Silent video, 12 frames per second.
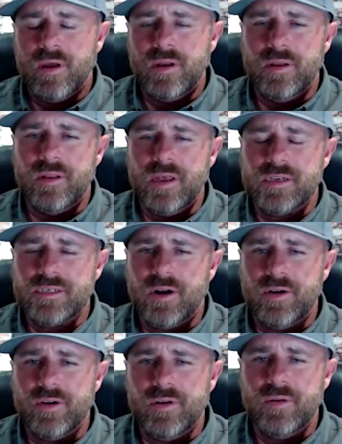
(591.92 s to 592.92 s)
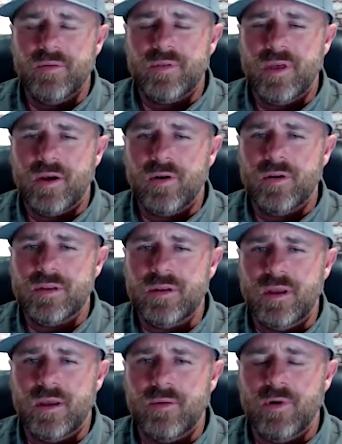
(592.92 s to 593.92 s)
And in that scenario you did with that girl
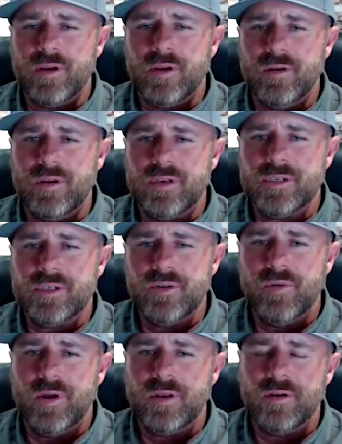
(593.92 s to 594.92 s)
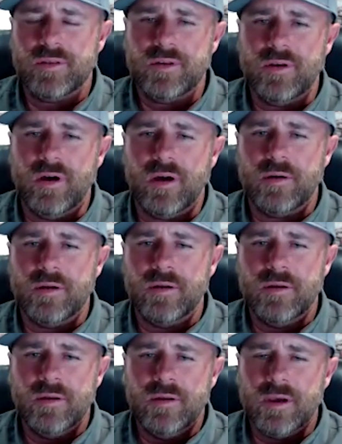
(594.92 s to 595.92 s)
today, what you did is you went and took the dog,
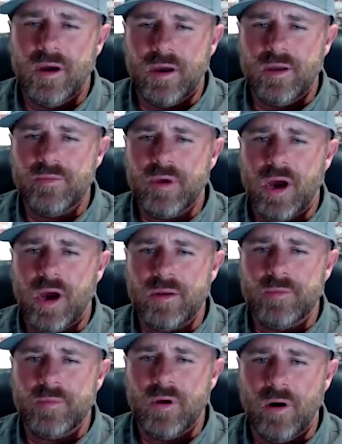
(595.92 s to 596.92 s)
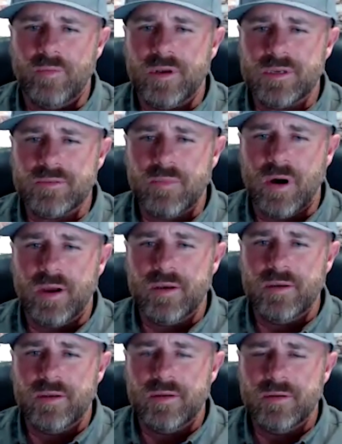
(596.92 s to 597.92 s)
got him calm in his
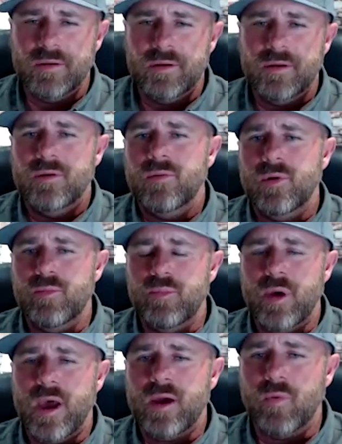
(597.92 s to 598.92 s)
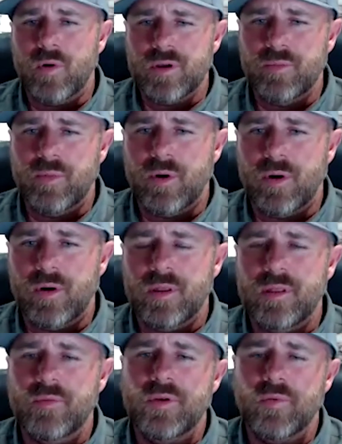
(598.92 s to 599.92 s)
mind, went back, worked a bird,
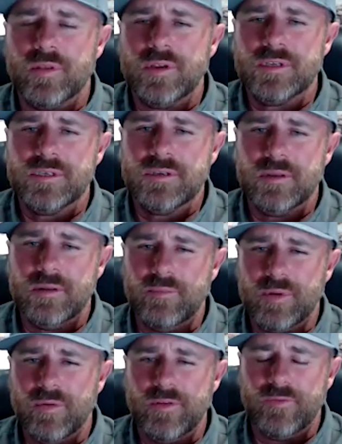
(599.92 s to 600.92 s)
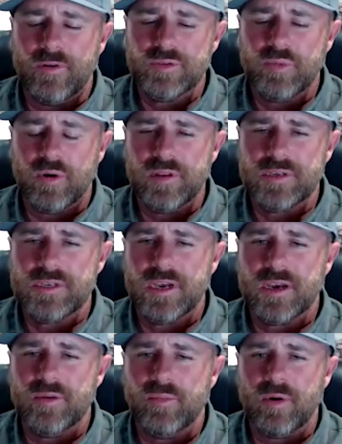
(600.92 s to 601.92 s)
and then when you worked this between the first bird and the
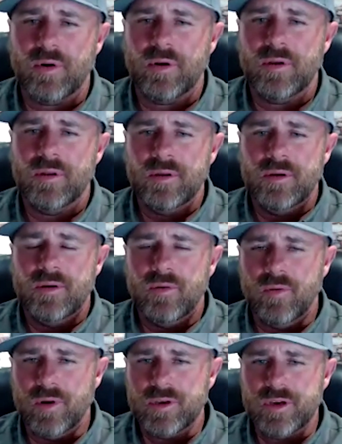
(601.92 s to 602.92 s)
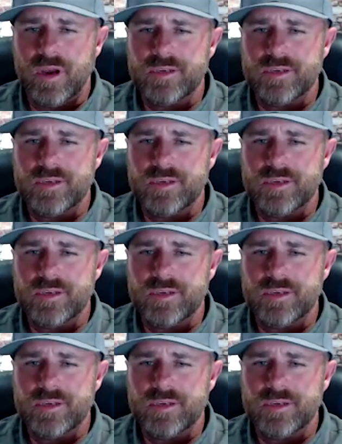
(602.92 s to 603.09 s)
second bird, what did you